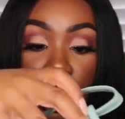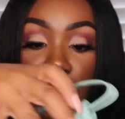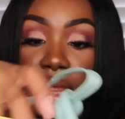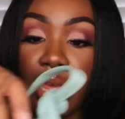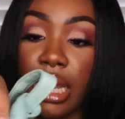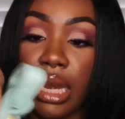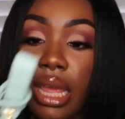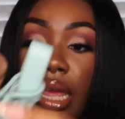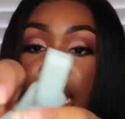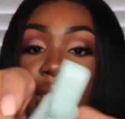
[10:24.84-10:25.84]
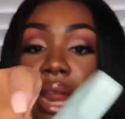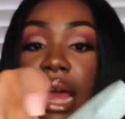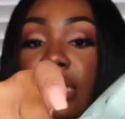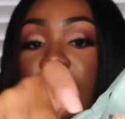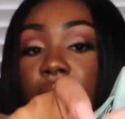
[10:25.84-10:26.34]
And then it
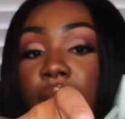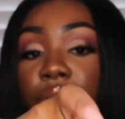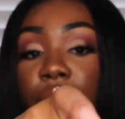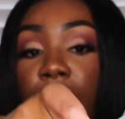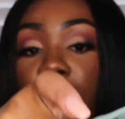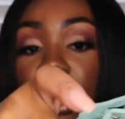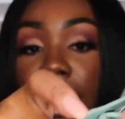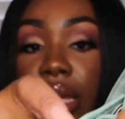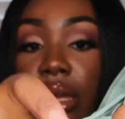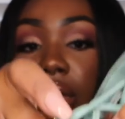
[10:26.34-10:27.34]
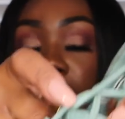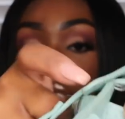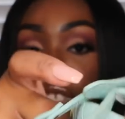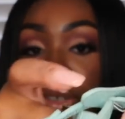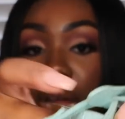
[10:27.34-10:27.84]
has little like
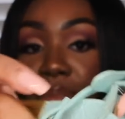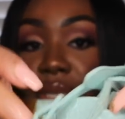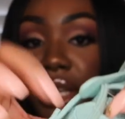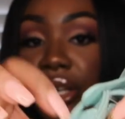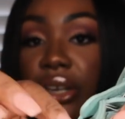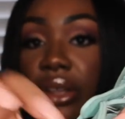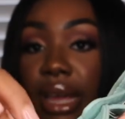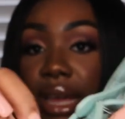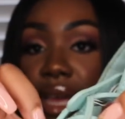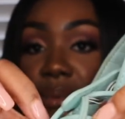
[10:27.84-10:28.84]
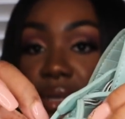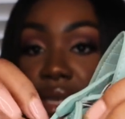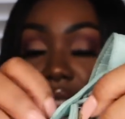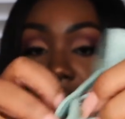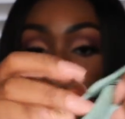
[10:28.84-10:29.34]
straps here that keeps it
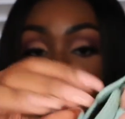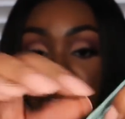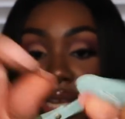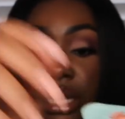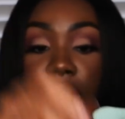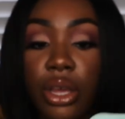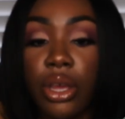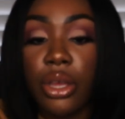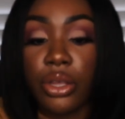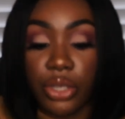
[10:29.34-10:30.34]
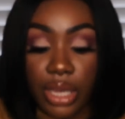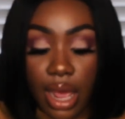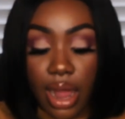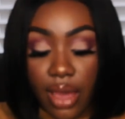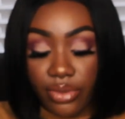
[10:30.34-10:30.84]
attached in. So you
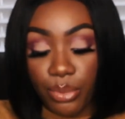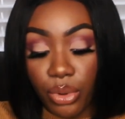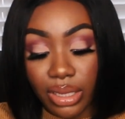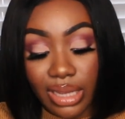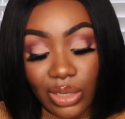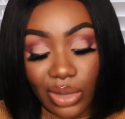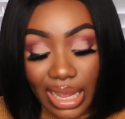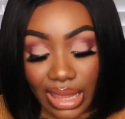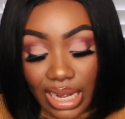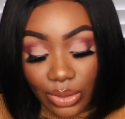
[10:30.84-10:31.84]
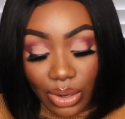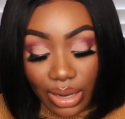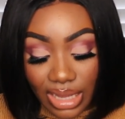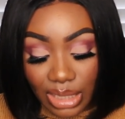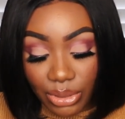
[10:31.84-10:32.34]
kind of have to pull it. I think that's why I don't
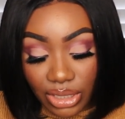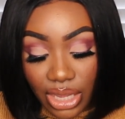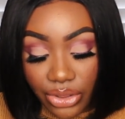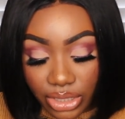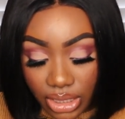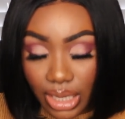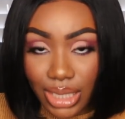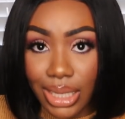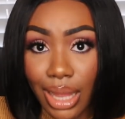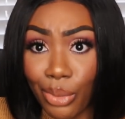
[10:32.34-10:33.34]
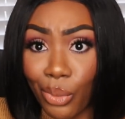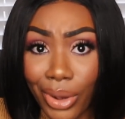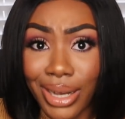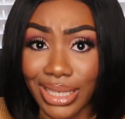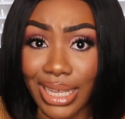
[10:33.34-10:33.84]
like this purse either. It's like, it's a lot of
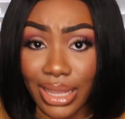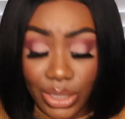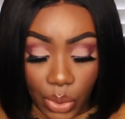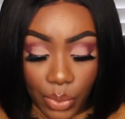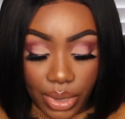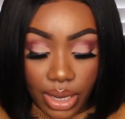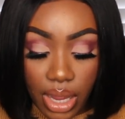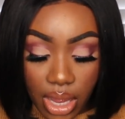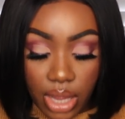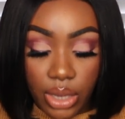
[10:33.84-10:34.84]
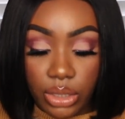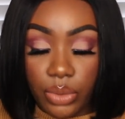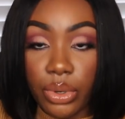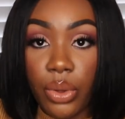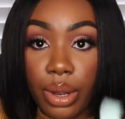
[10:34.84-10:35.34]
work to get this open. So
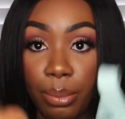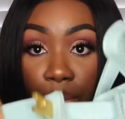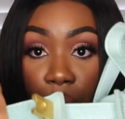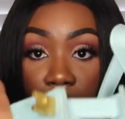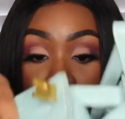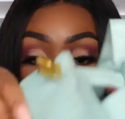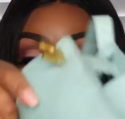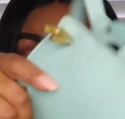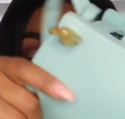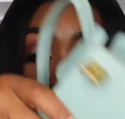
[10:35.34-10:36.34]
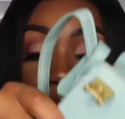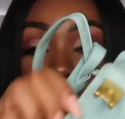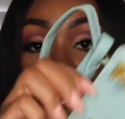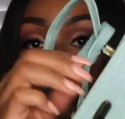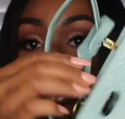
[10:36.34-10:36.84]
you wanna go ahead and pull that open.
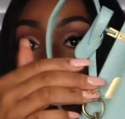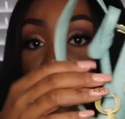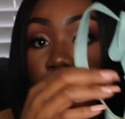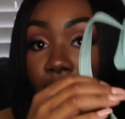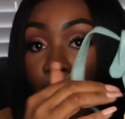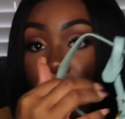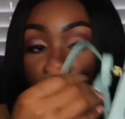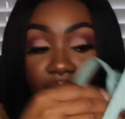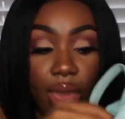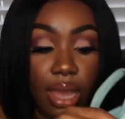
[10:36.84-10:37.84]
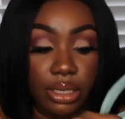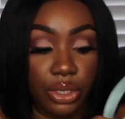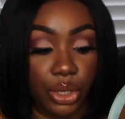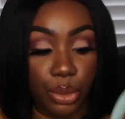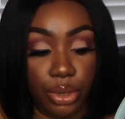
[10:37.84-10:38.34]
Now you have
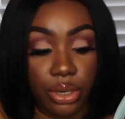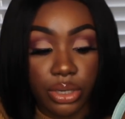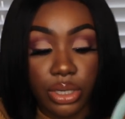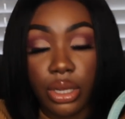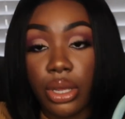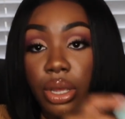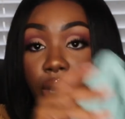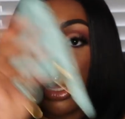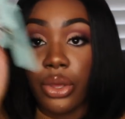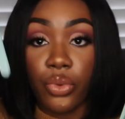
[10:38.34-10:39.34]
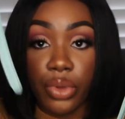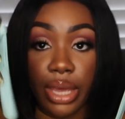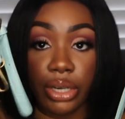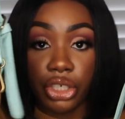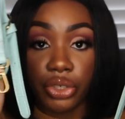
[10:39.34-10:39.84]
access to your purse. You
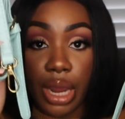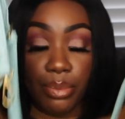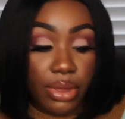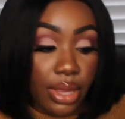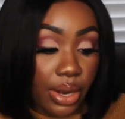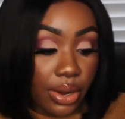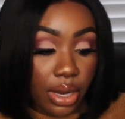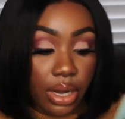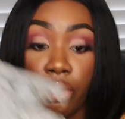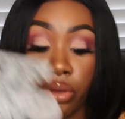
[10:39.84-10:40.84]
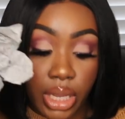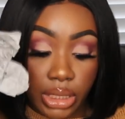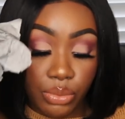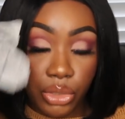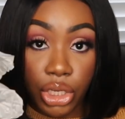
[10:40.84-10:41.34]
get a strap in there, you get
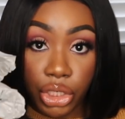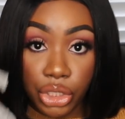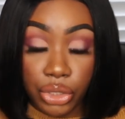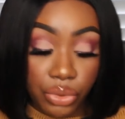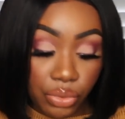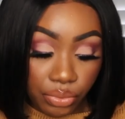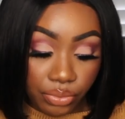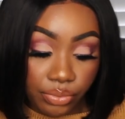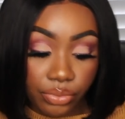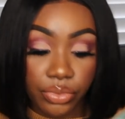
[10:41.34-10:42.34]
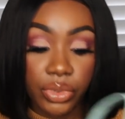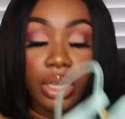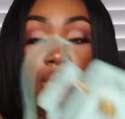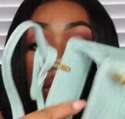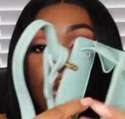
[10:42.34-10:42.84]
some tissue,
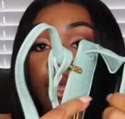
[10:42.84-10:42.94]
and